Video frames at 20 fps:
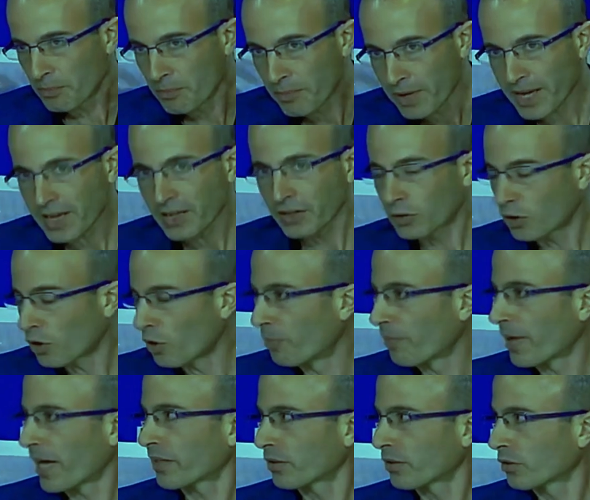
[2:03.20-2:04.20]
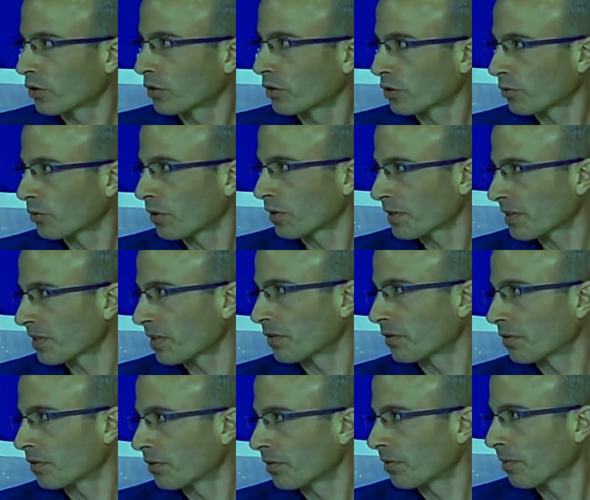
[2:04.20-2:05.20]
main command and control
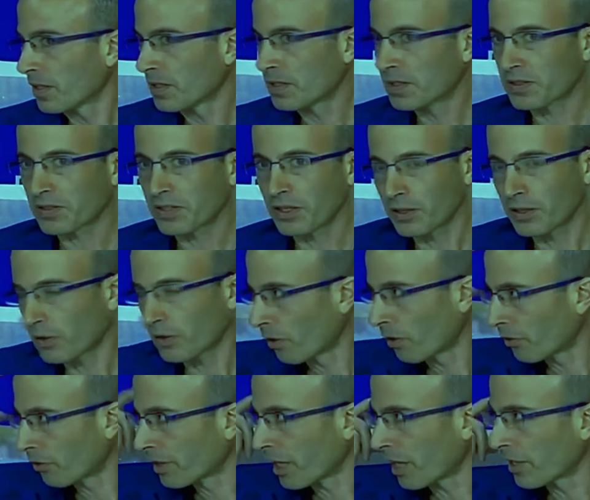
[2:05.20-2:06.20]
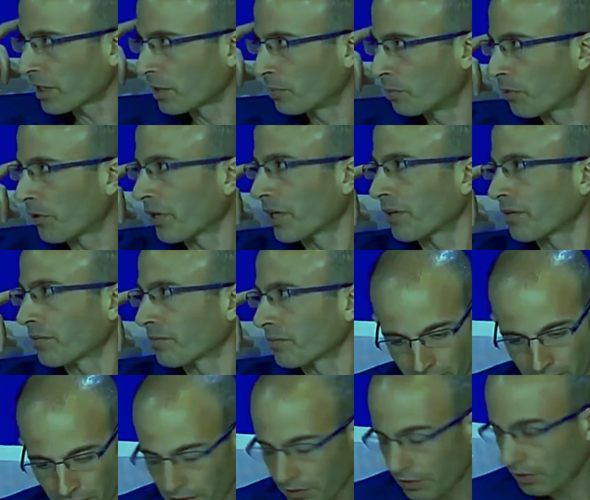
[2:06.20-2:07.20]
center is still your organic brain.
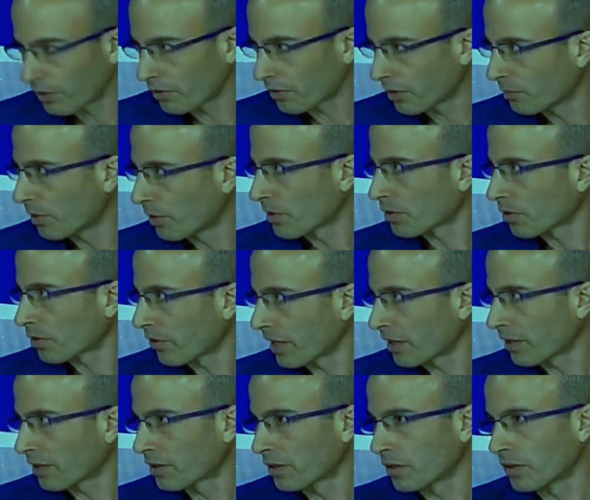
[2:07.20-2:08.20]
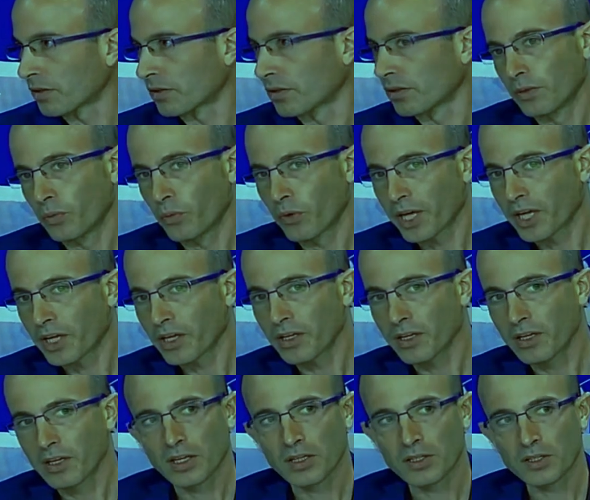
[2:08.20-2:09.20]
The third and most radical way
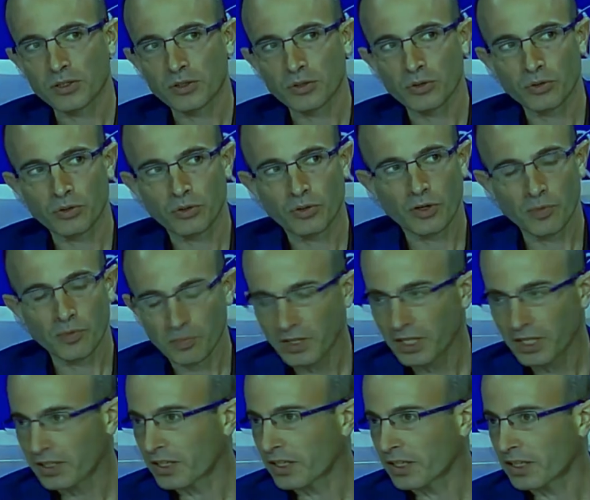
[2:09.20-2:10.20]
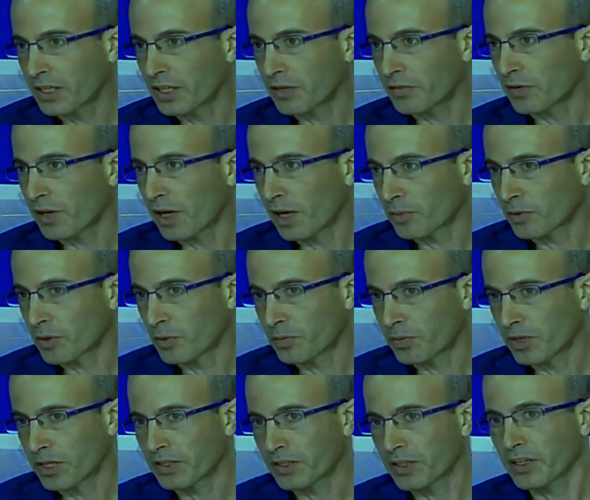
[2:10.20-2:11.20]
is to completely give up,
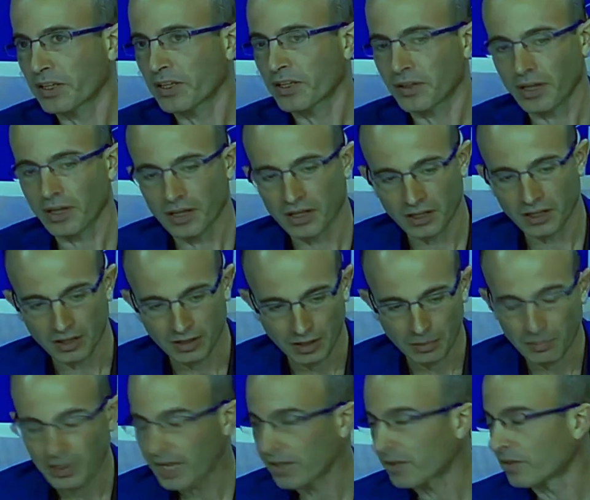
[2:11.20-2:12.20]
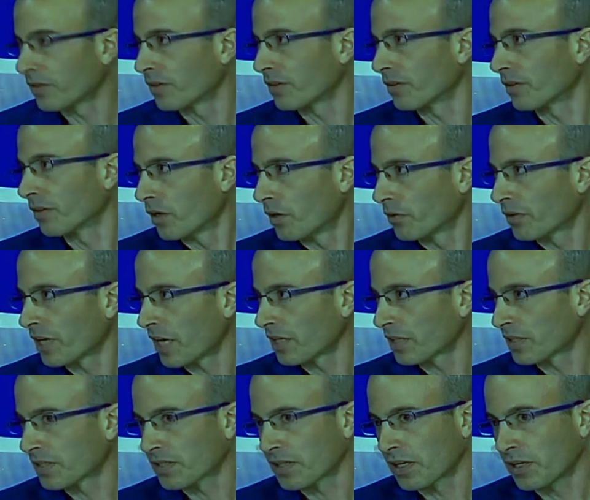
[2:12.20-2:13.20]
completely abandon
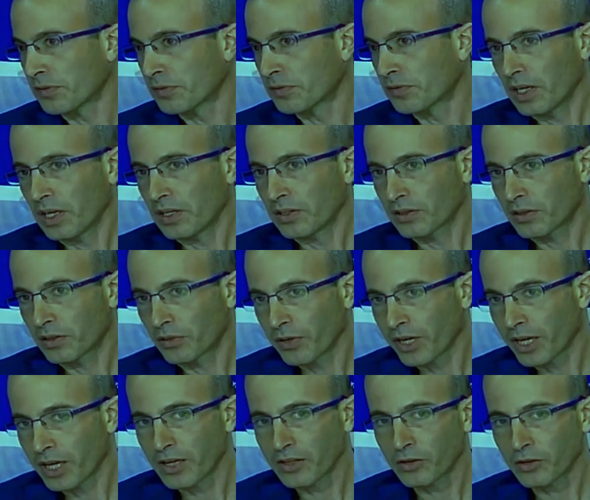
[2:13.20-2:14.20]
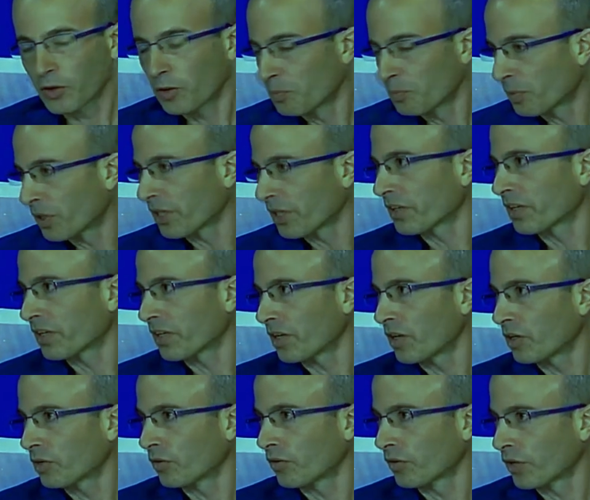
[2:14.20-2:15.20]
organic stuff and create completely
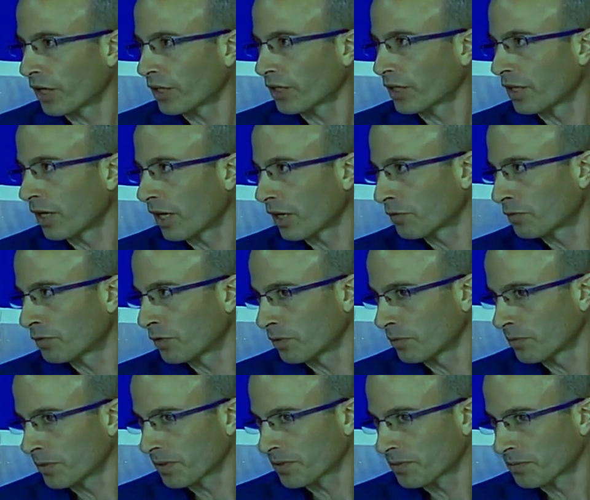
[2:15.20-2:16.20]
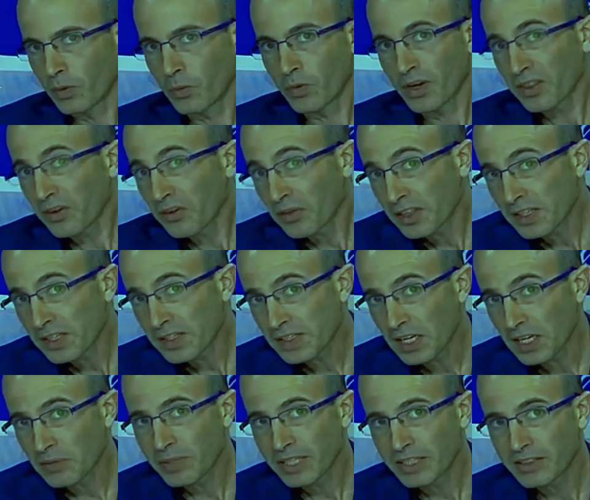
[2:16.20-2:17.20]
inorganic life forms. Whether this
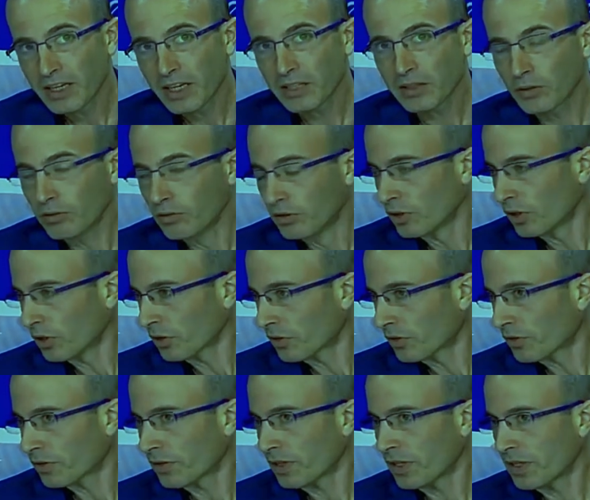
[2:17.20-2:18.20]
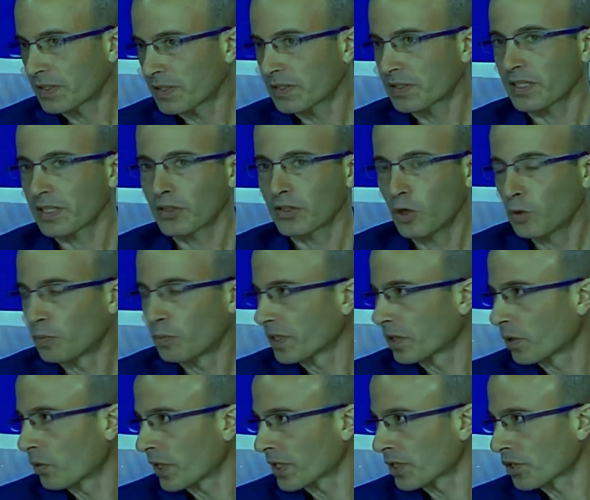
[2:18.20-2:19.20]
can be done or not is an open
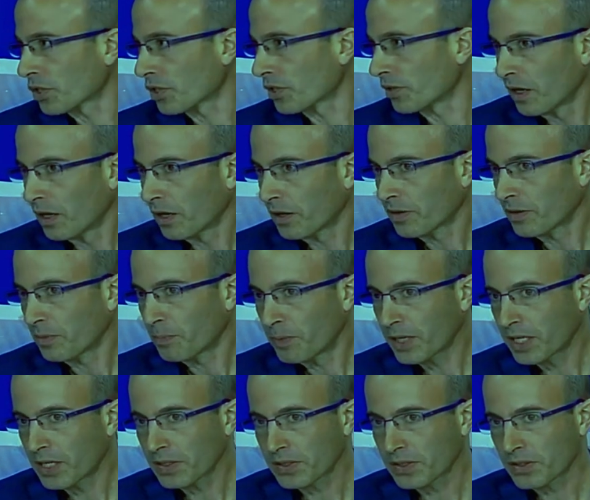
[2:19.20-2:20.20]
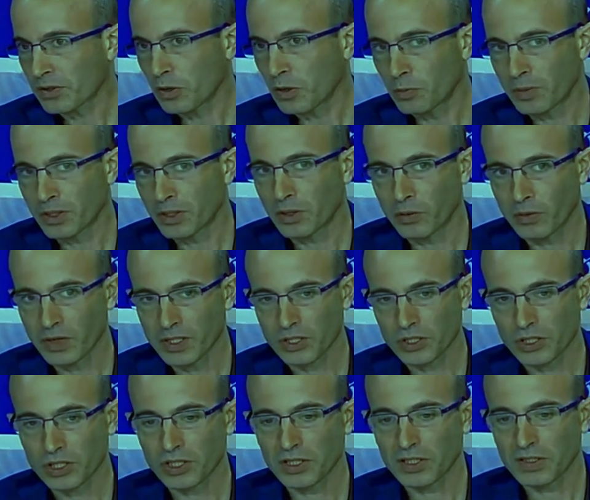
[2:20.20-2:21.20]
question. The biggest open
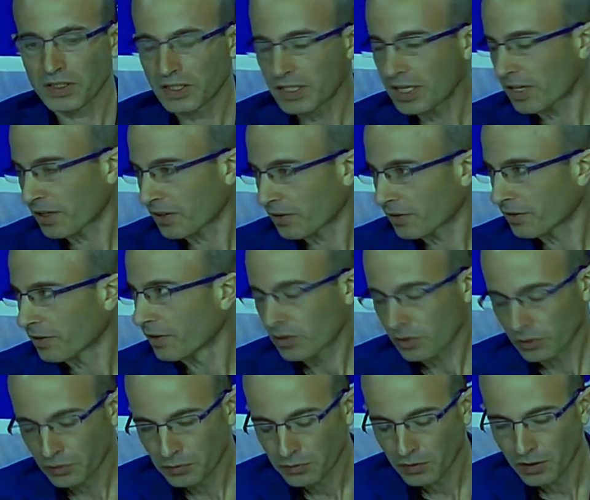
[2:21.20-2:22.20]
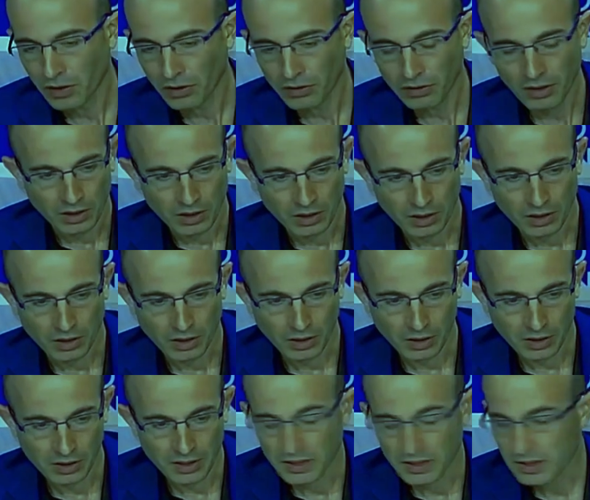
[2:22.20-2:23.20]
question as yet so far
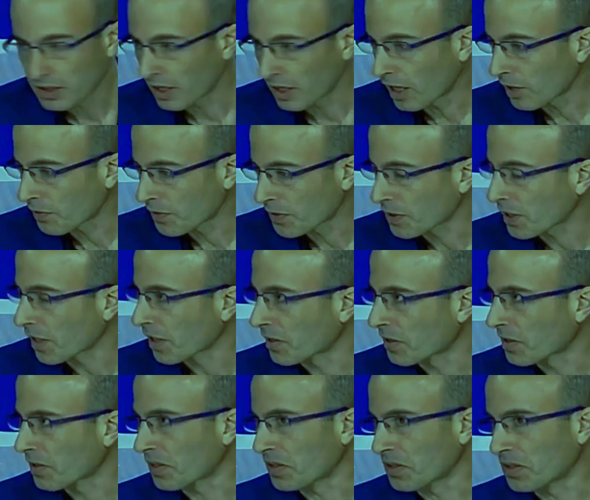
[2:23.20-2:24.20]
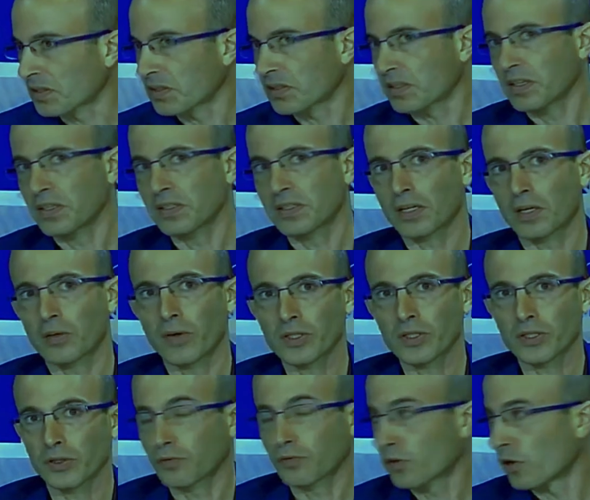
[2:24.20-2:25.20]
in the life sciences is the
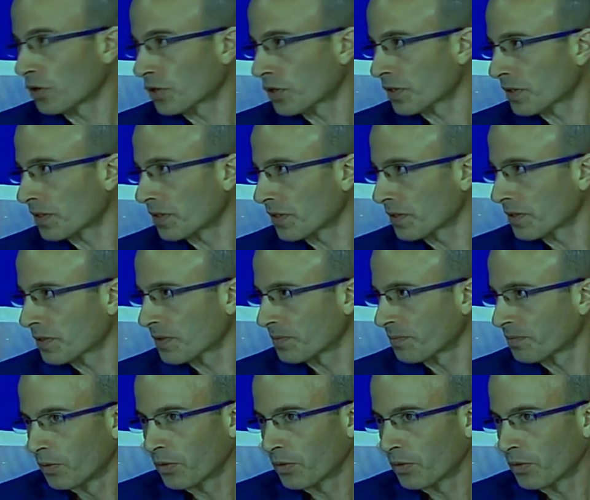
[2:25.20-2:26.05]
question of consciousness.